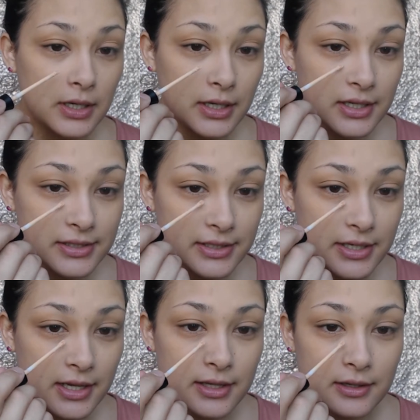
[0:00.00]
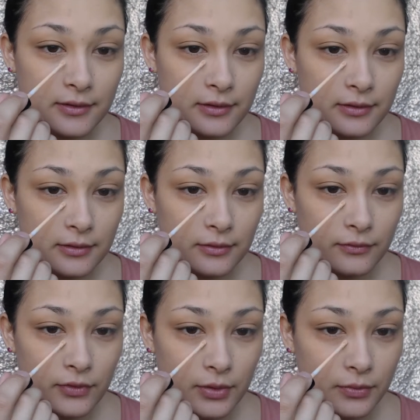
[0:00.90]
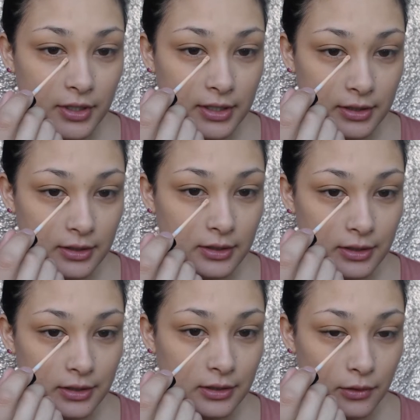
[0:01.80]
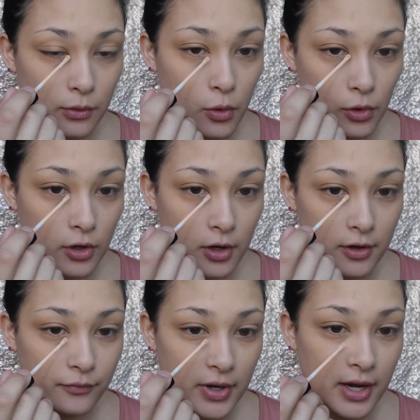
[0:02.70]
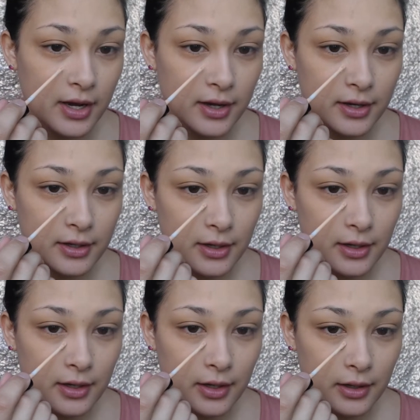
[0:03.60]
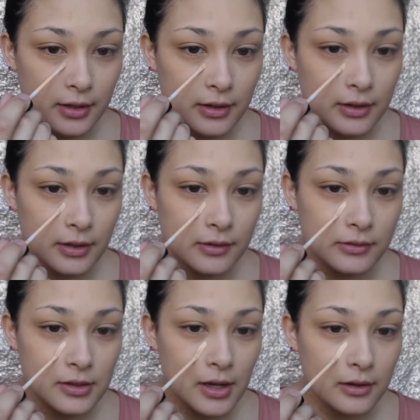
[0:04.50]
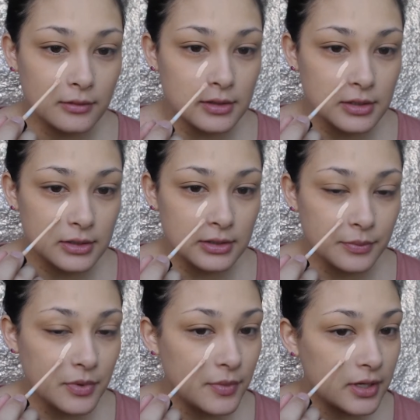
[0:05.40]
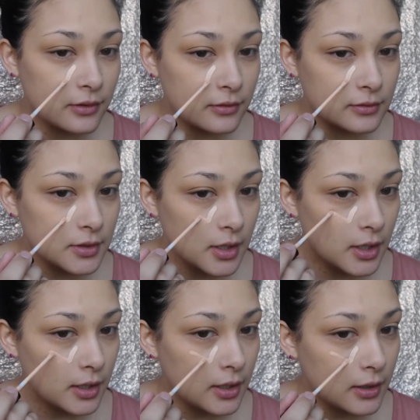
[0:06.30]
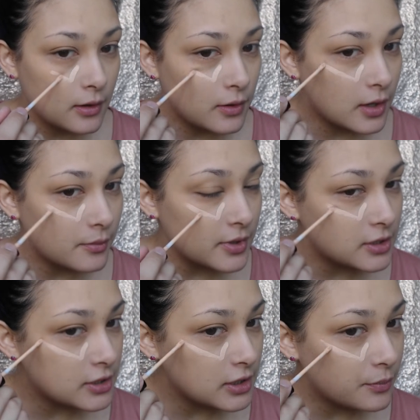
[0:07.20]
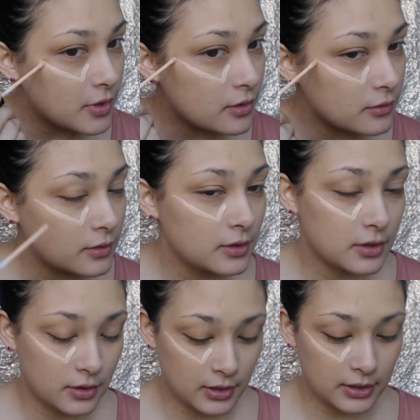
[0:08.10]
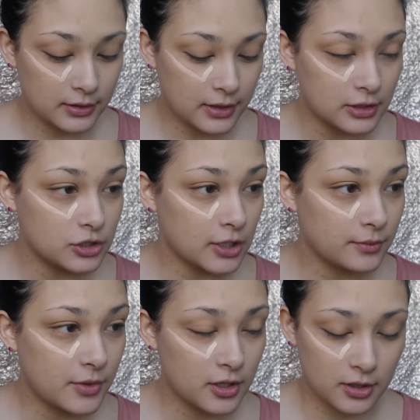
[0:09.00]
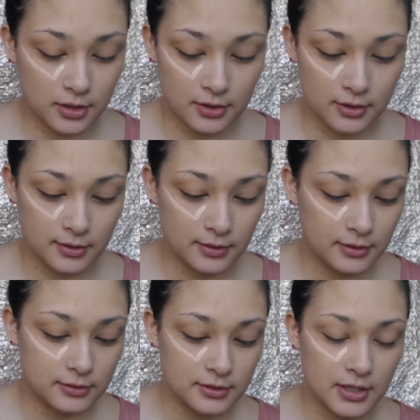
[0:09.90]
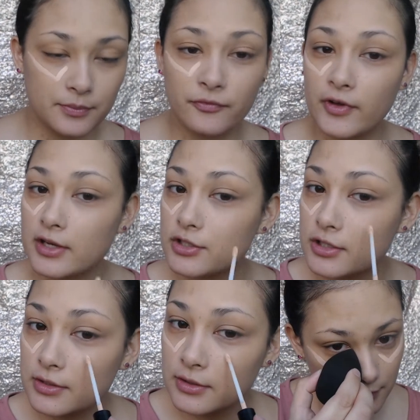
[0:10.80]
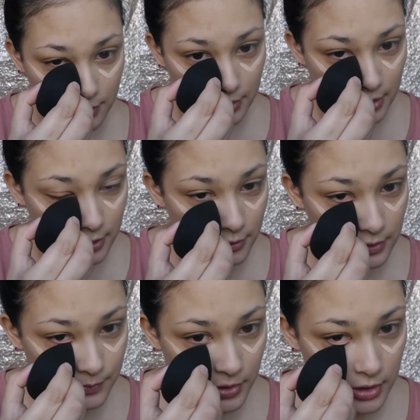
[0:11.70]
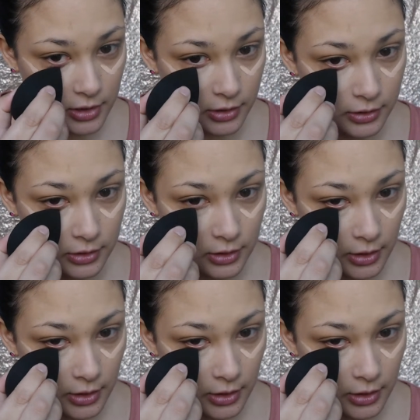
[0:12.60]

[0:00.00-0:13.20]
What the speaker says: is I take it from like the corner of my eye and I go down to the tip of my nose and go up my cheekbone in like a check mark type fashion. You take your sponge